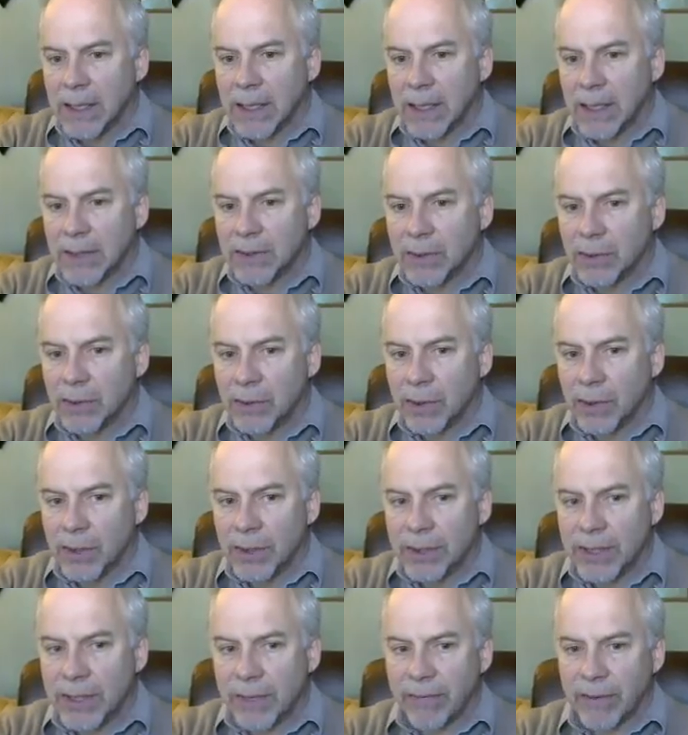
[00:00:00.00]
and so you're going
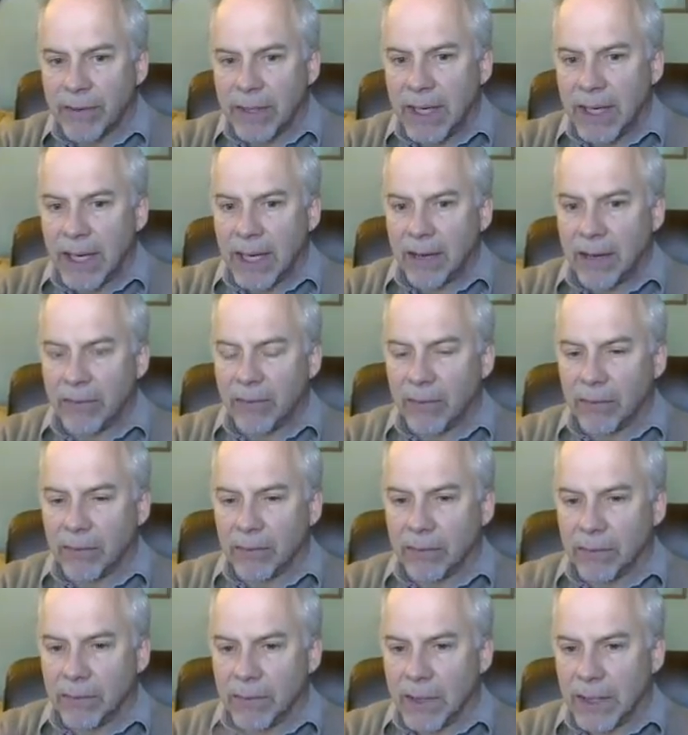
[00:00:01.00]
to definitely have
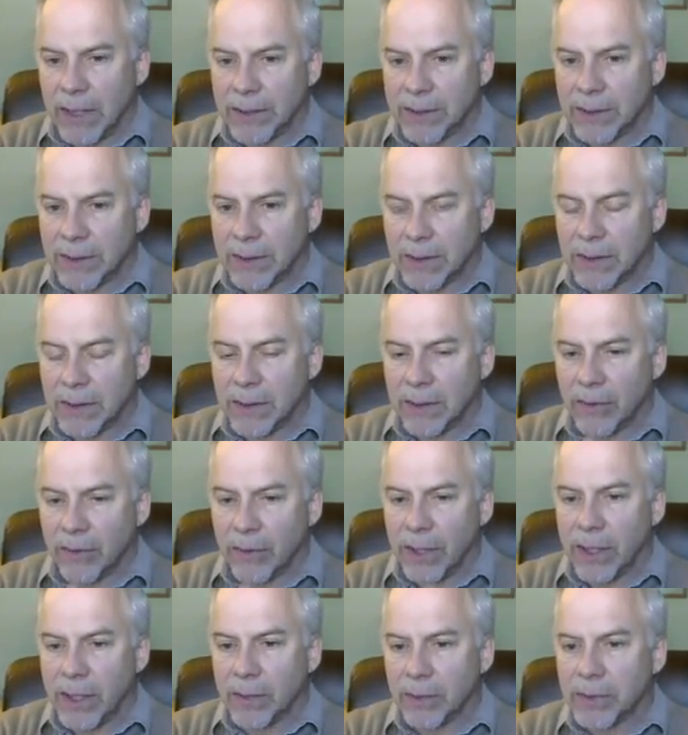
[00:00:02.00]
less than or
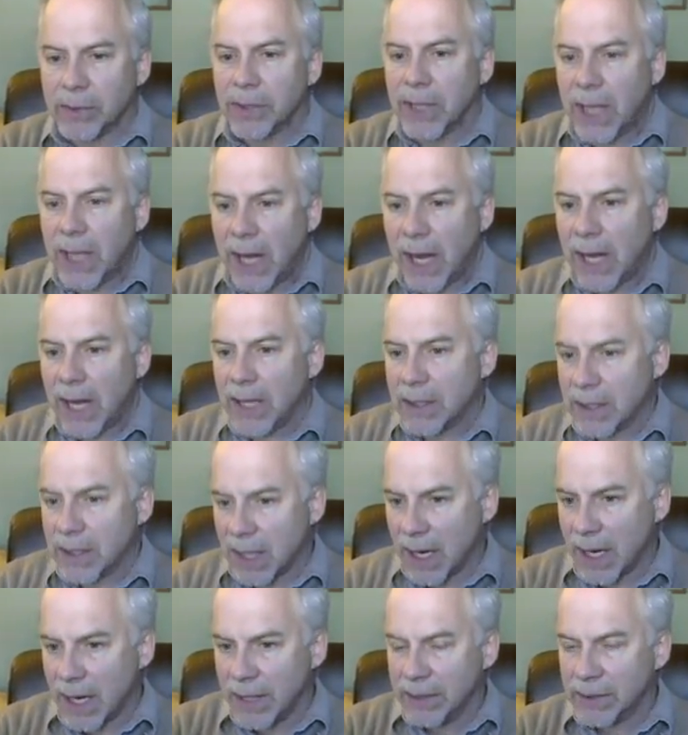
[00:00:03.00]
equal to K
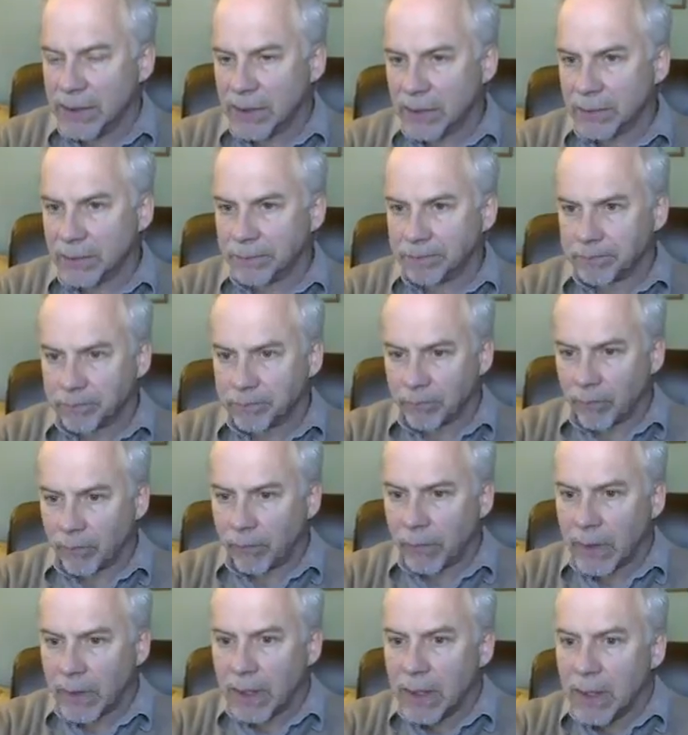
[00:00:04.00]
sides.
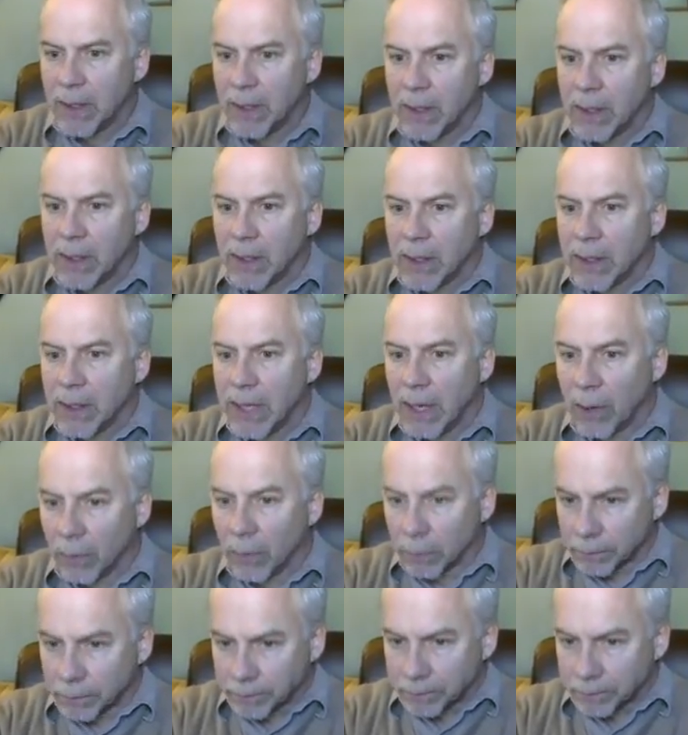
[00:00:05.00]
Now,